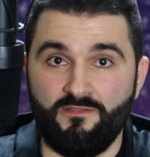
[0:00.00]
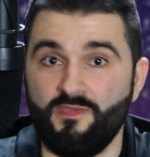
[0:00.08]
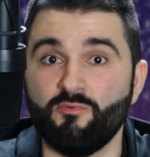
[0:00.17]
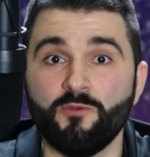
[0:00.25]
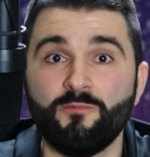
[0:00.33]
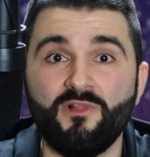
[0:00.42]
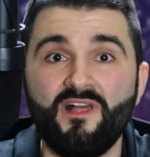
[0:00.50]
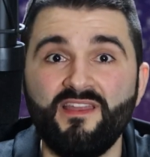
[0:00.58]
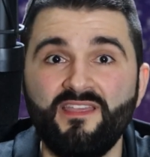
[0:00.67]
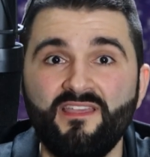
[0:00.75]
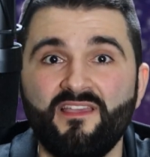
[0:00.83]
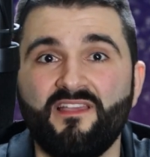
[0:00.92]
there were
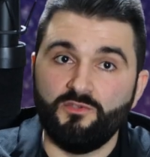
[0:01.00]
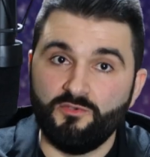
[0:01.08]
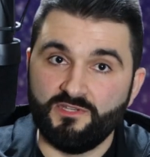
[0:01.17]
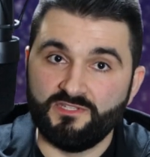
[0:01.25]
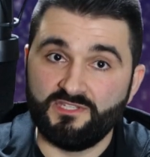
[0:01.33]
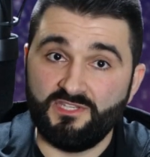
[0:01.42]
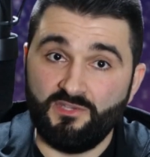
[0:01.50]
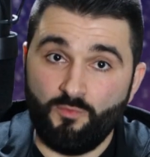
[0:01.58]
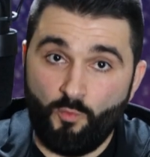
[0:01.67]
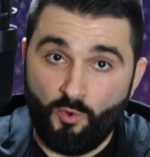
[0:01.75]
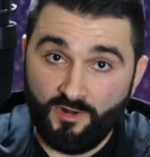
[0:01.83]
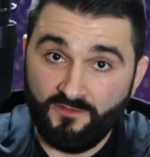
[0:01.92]
plenty. You can see
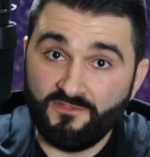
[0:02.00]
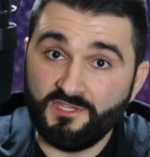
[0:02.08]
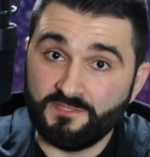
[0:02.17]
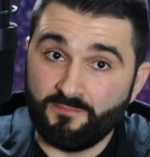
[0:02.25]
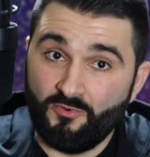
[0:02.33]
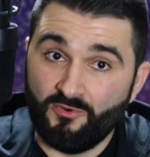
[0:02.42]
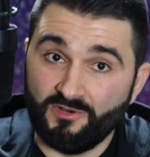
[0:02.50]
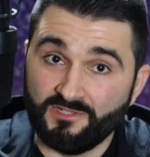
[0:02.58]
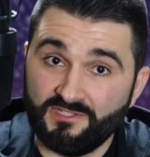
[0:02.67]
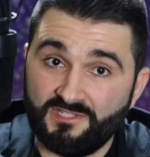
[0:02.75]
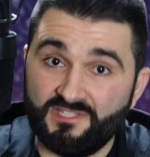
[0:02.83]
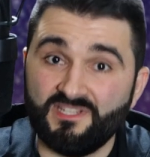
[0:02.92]
one of these
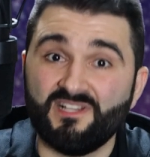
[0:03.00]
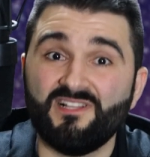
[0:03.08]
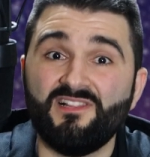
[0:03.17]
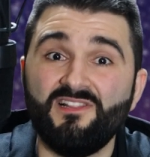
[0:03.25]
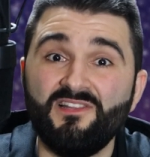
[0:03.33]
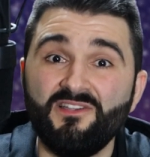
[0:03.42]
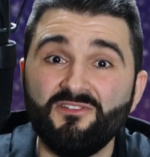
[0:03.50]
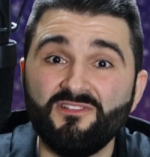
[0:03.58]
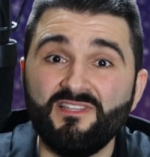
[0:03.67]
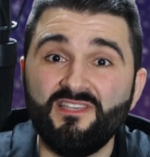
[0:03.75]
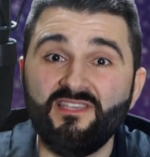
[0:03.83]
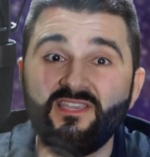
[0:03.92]
boards
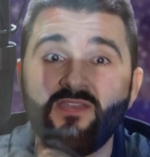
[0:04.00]
clearly